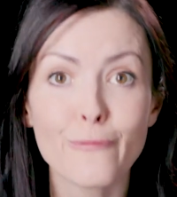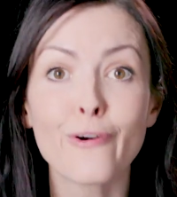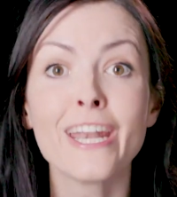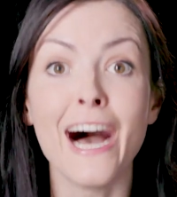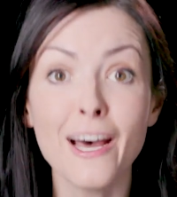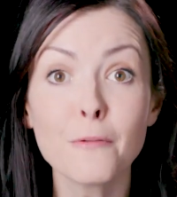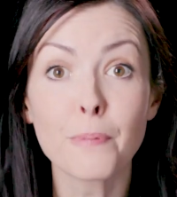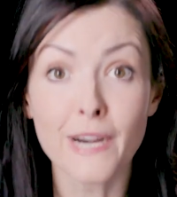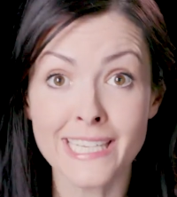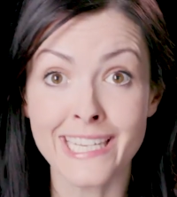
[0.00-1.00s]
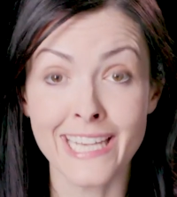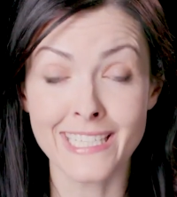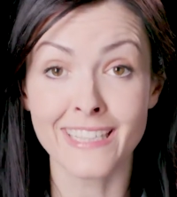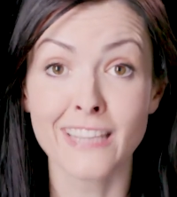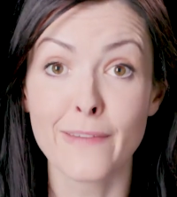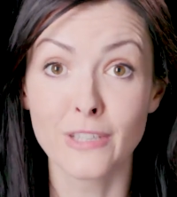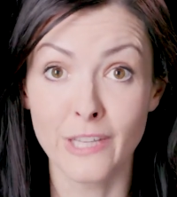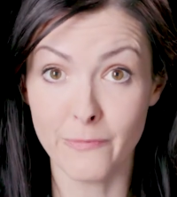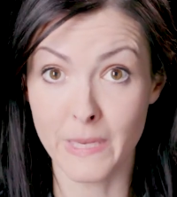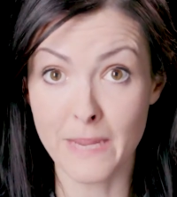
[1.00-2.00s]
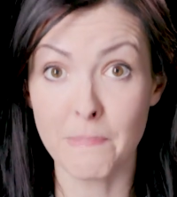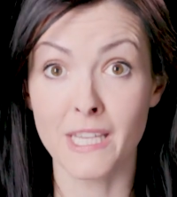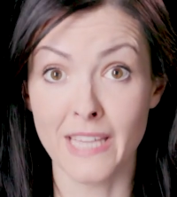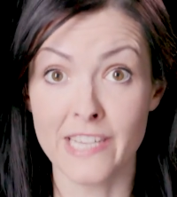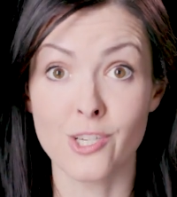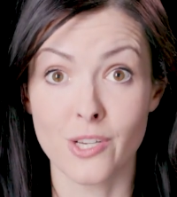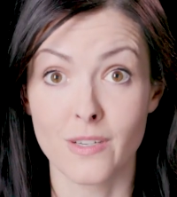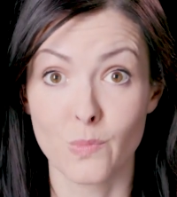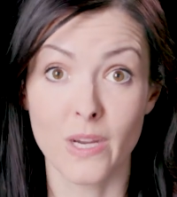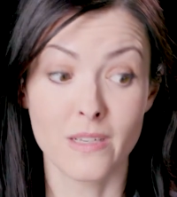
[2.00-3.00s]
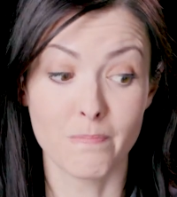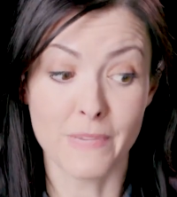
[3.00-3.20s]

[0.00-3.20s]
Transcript: for an unprecedented level of manipulation when